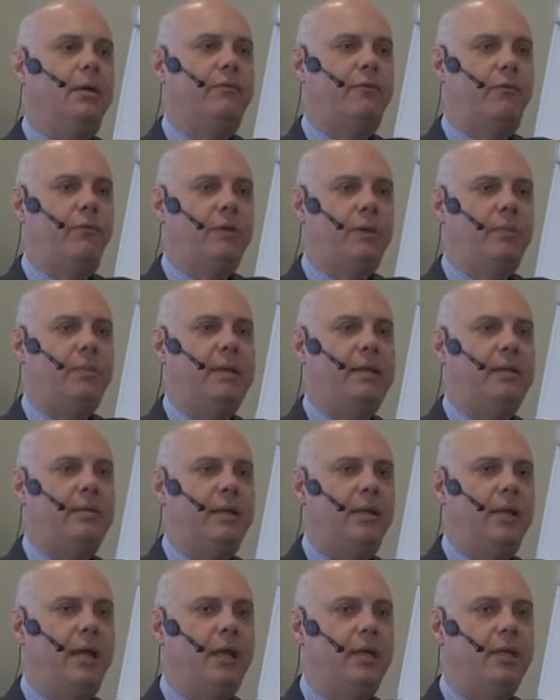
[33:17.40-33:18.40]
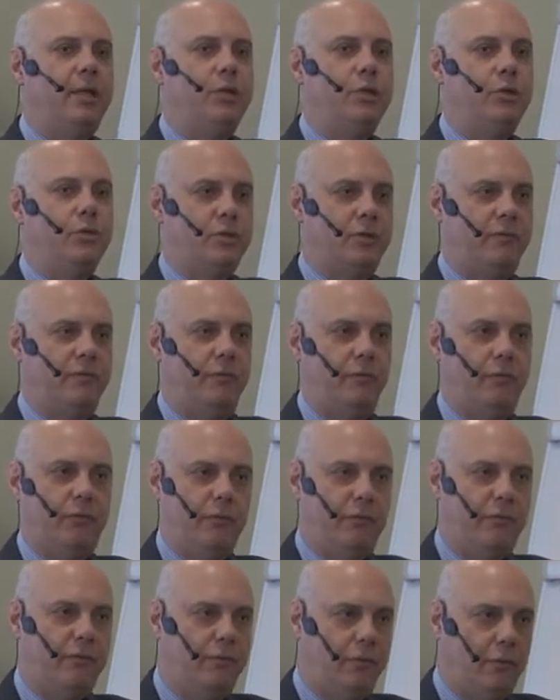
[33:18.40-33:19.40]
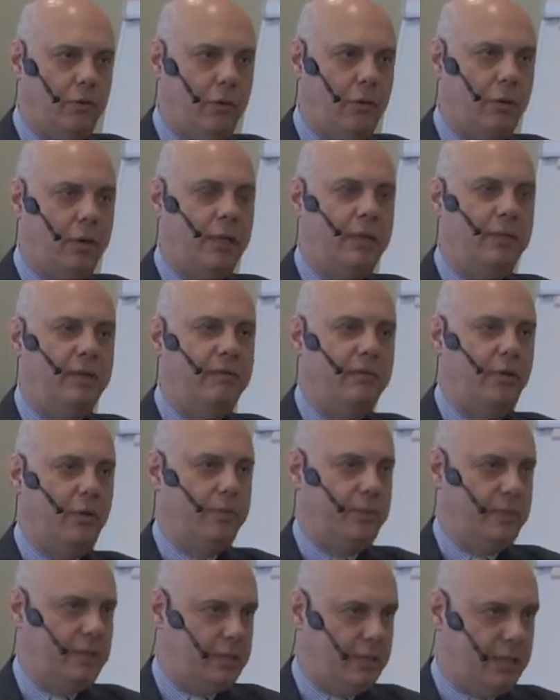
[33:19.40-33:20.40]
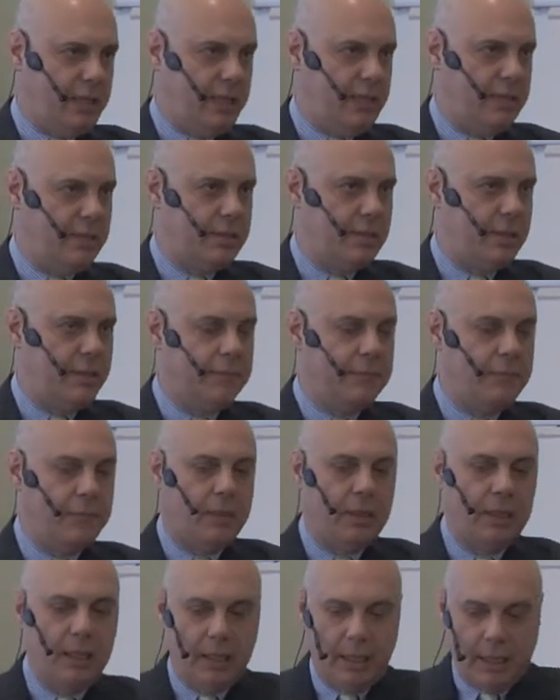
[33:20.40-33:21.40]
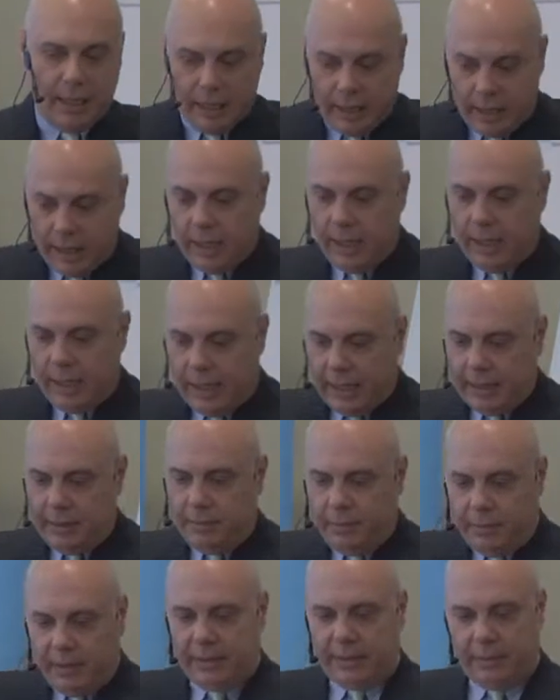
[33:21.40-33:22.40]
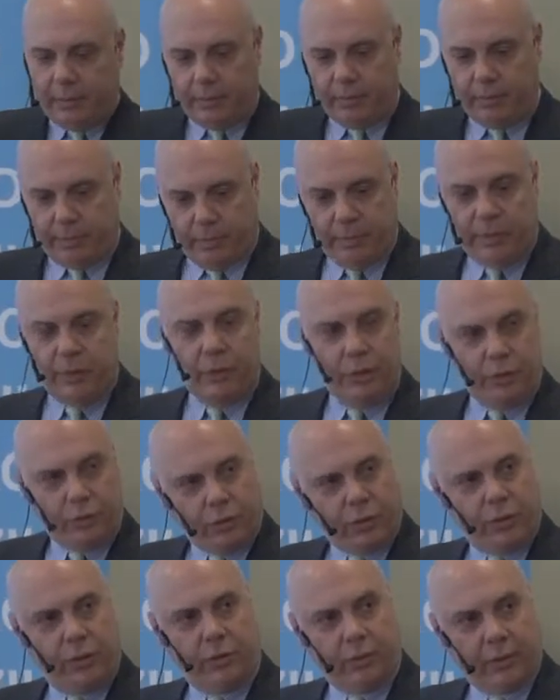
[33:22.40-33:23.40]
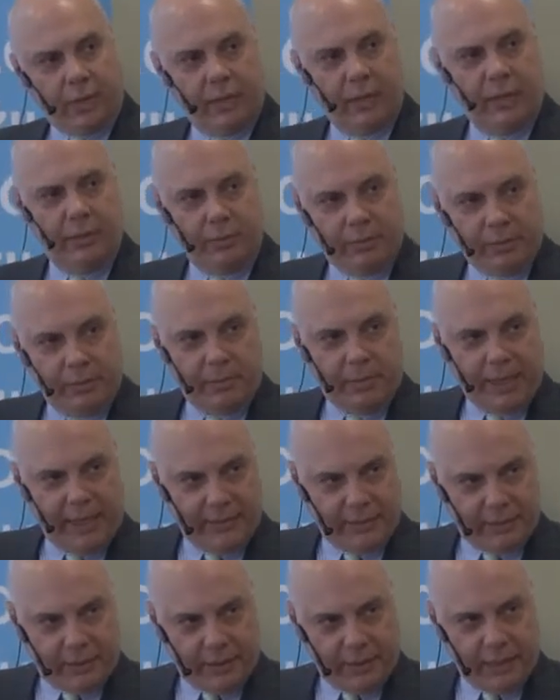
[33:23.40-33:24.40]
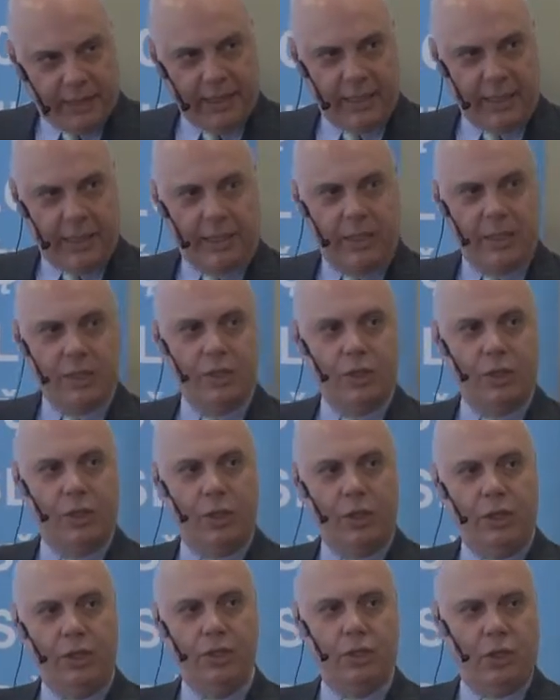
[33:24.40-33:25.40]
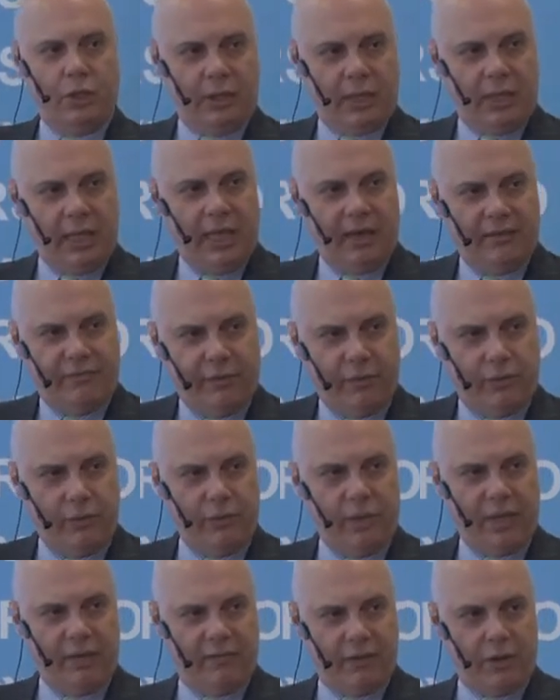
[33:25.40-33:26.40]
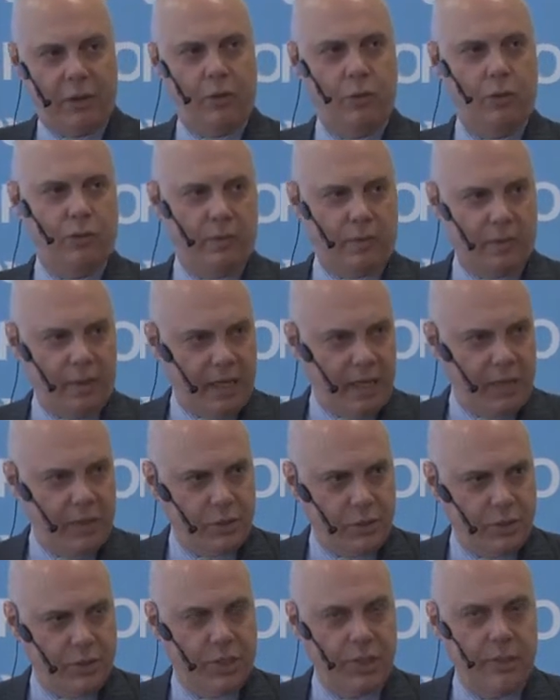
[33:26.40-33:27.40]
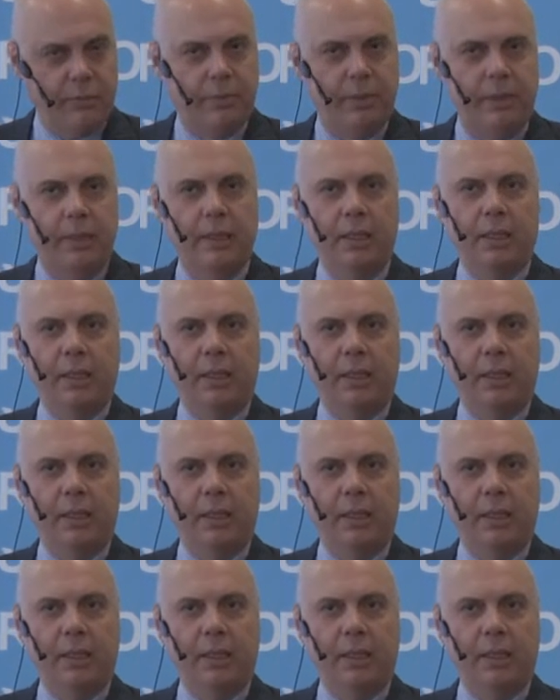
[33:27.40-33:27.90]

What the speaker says: fundamental and useful for developing sales. But you need to articulate a little bit better. Again, it's not enough to have a good relationship,